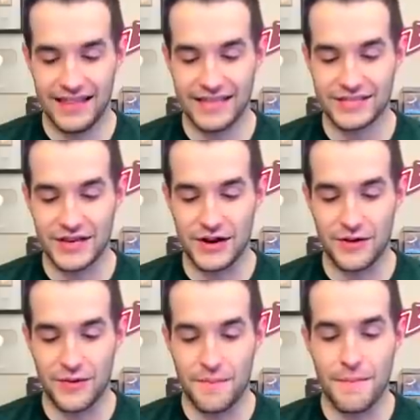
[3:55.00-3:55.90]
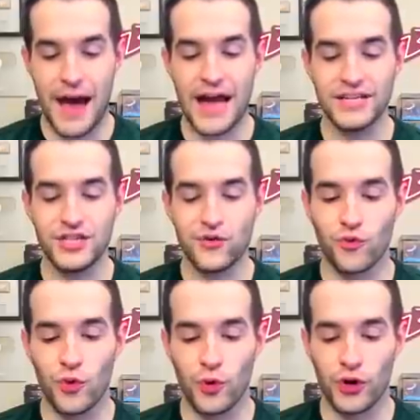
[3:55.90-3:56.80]
Let's go. Magic
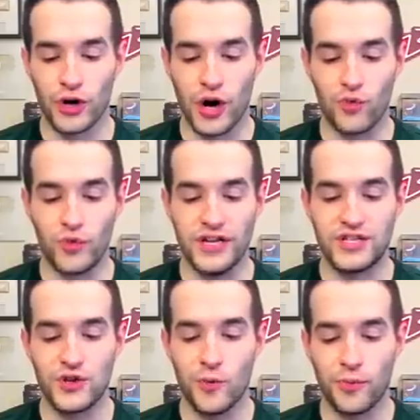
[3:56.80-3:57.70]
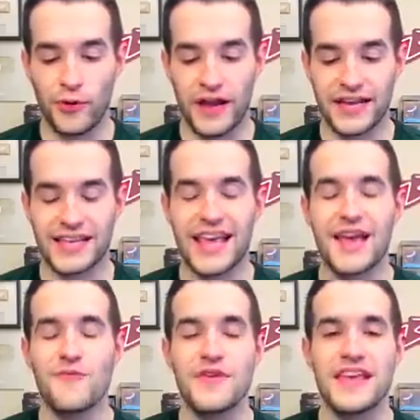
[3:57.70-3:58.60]
Ruler, original print.
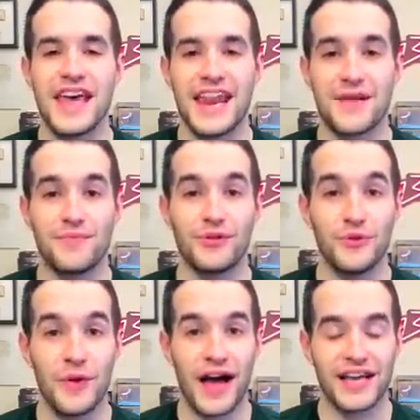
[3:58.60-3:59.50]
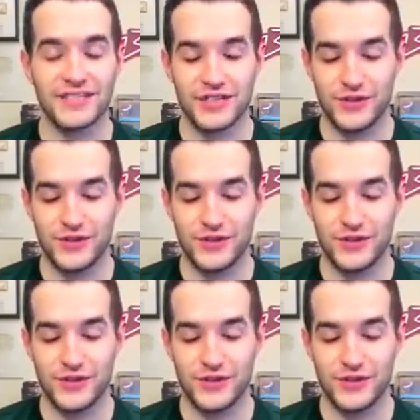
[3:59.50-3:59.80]
Can we get a Blue Eyes